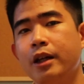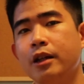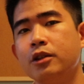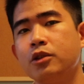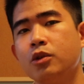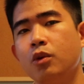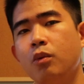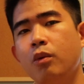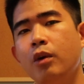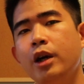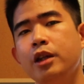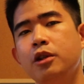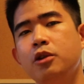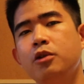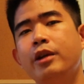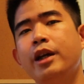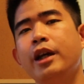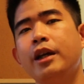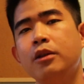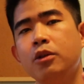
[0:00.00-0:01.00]
So what
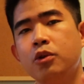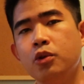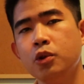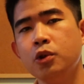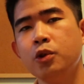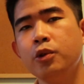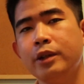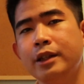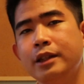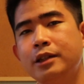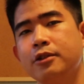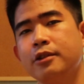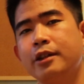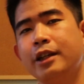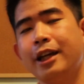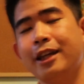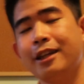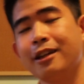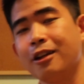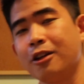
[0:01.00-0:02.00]
you can do is you
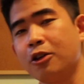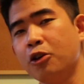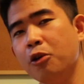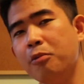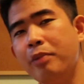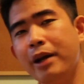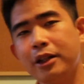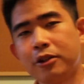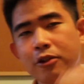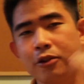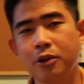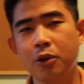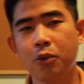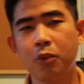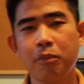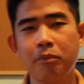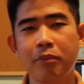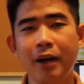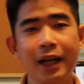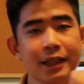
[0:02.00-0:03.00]
can go back to the
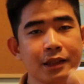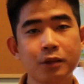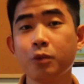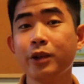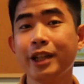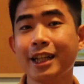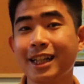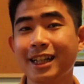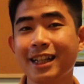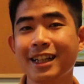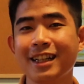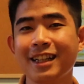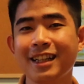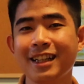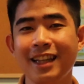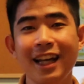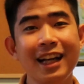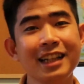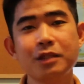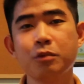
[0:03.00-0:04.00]
past week,
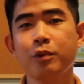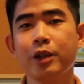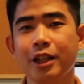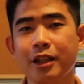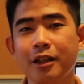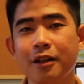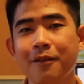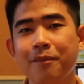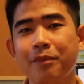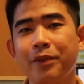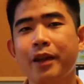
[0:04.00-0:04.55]
last week.